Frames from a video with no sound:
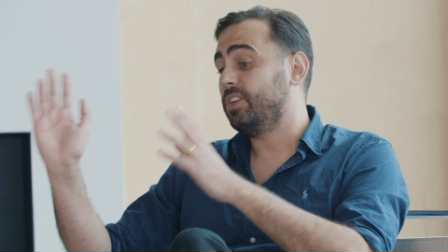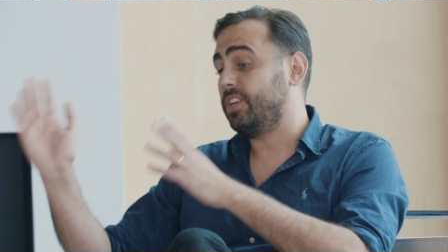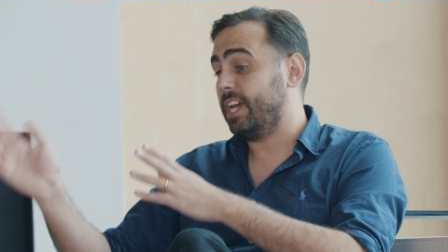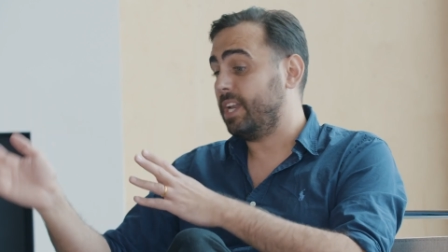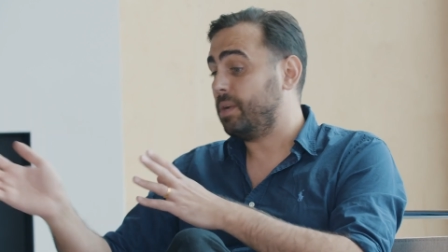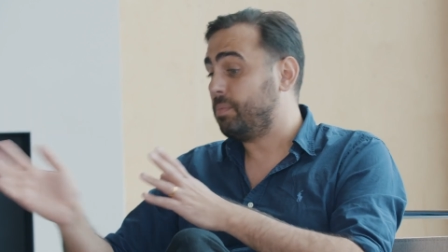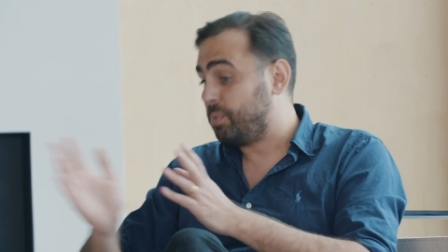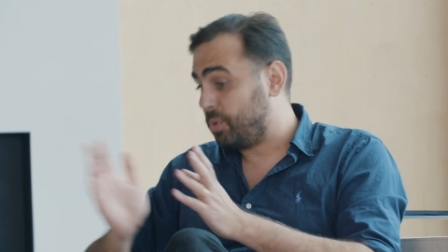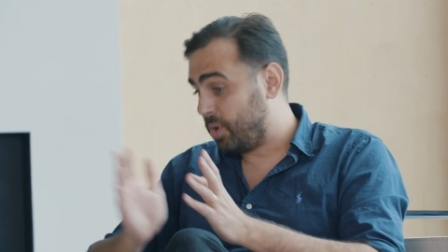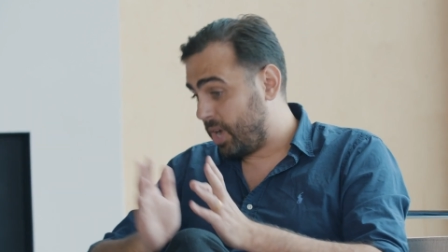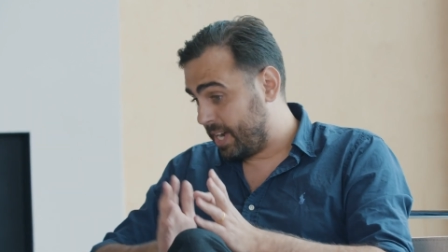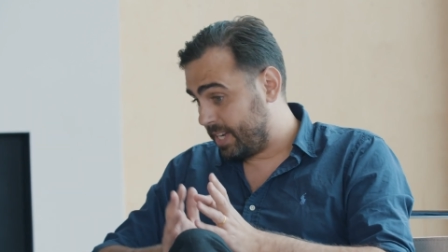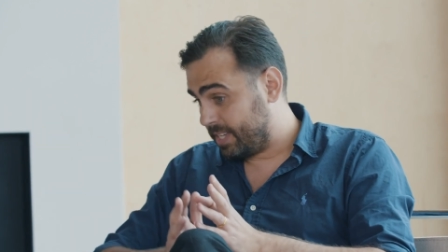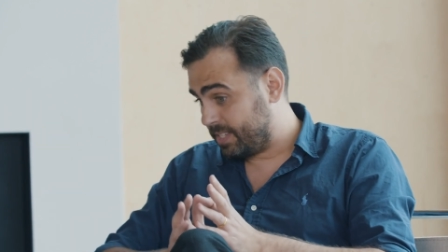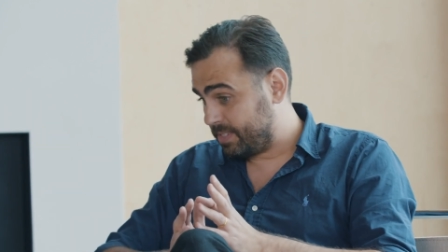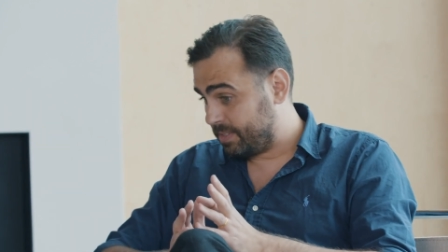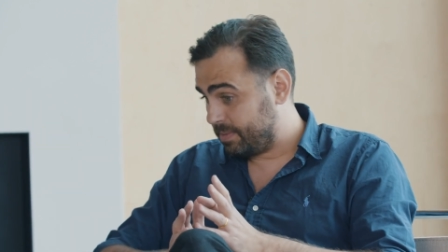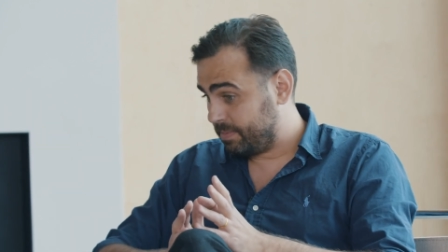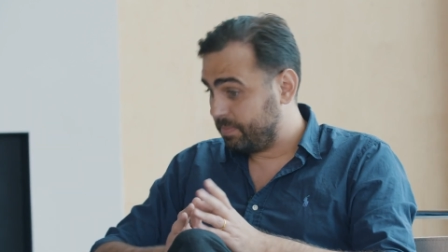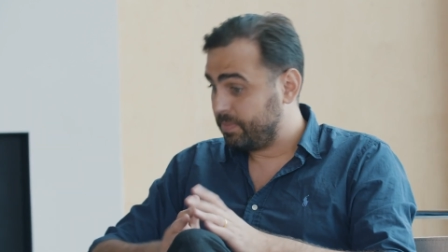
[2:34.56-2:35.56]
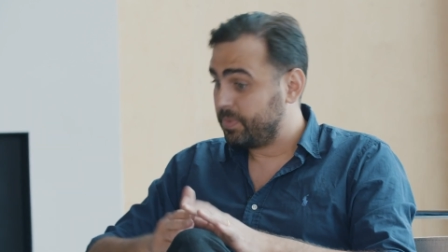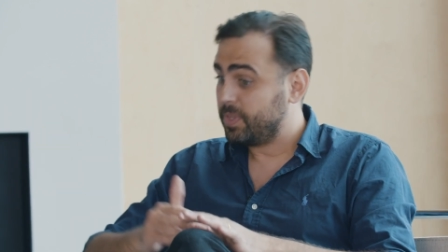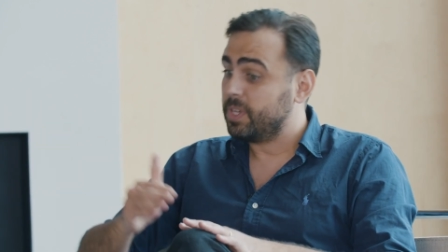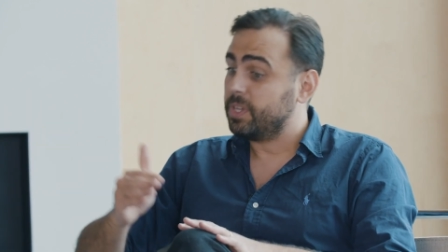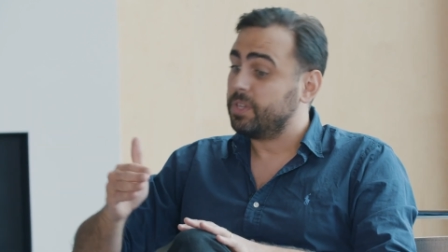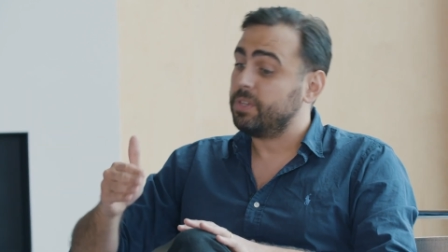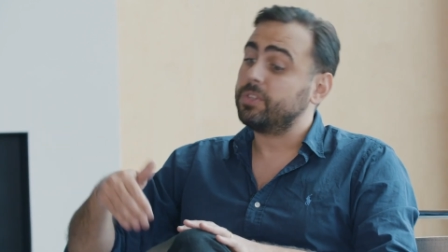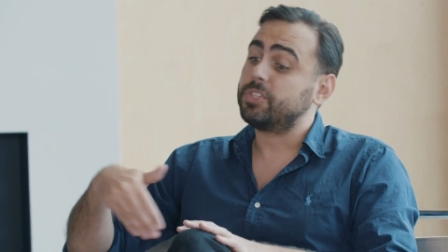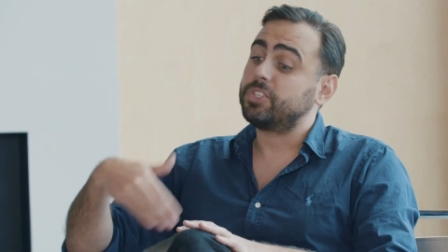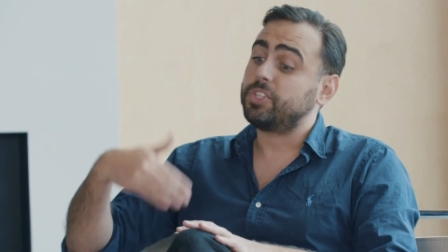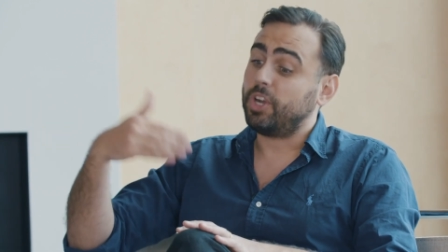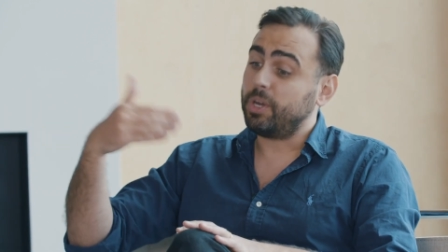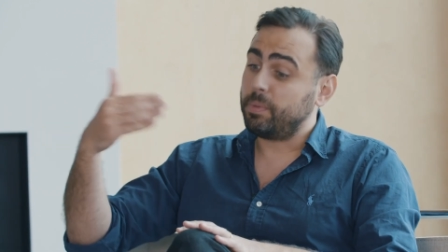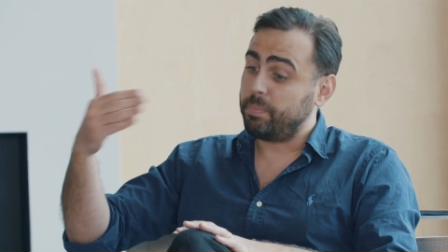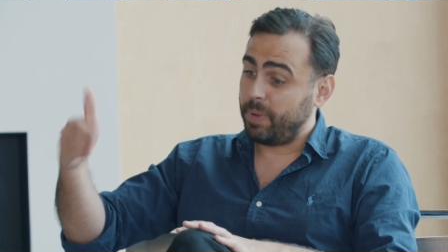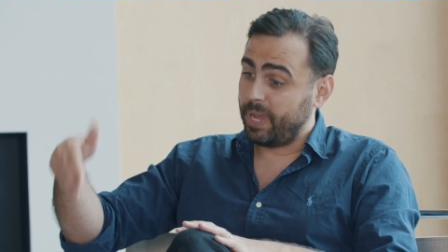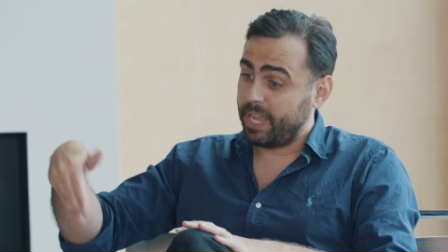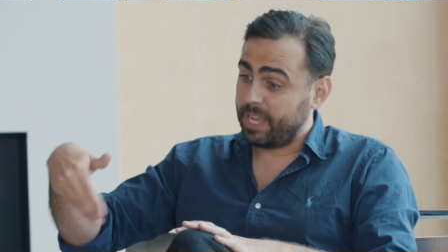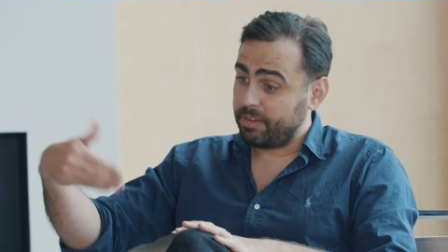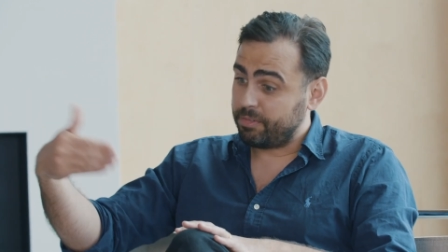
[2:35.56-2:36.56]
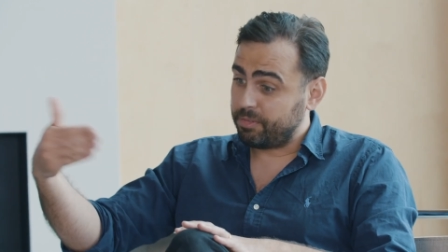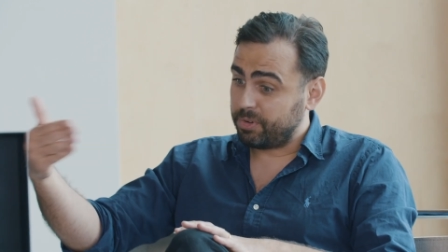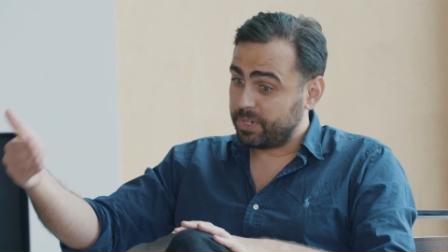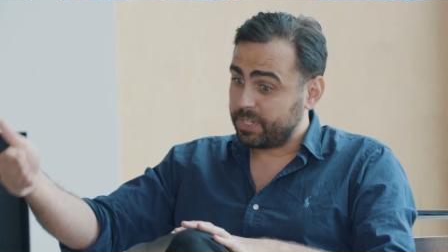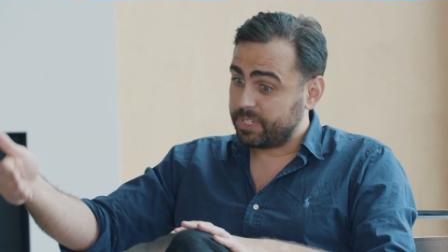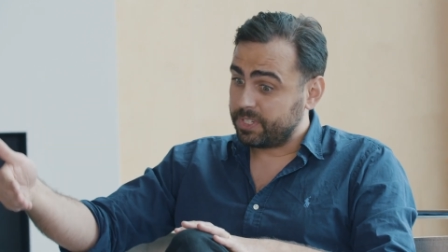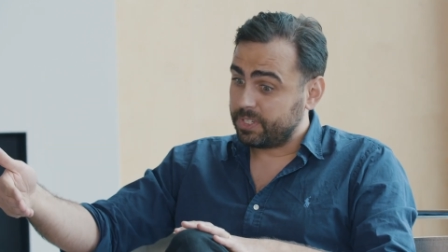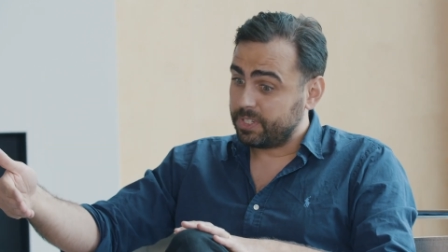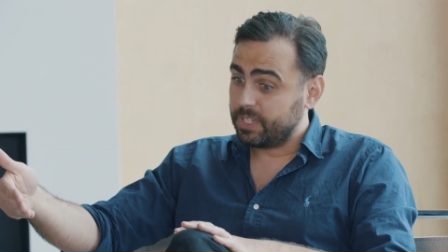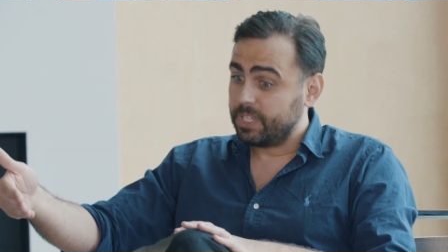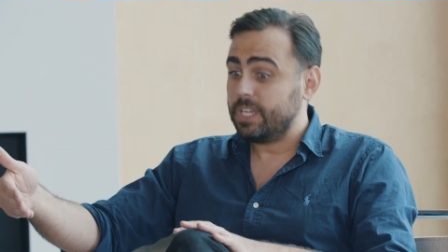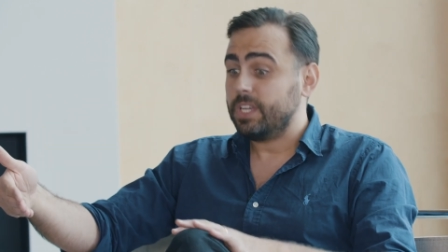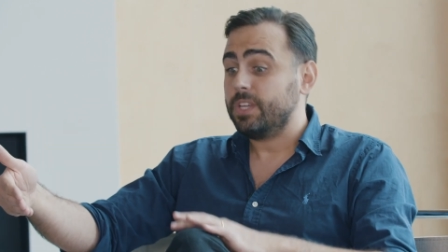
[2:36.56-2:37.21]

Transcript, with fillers: You get a price. Yeah. You start paying for it.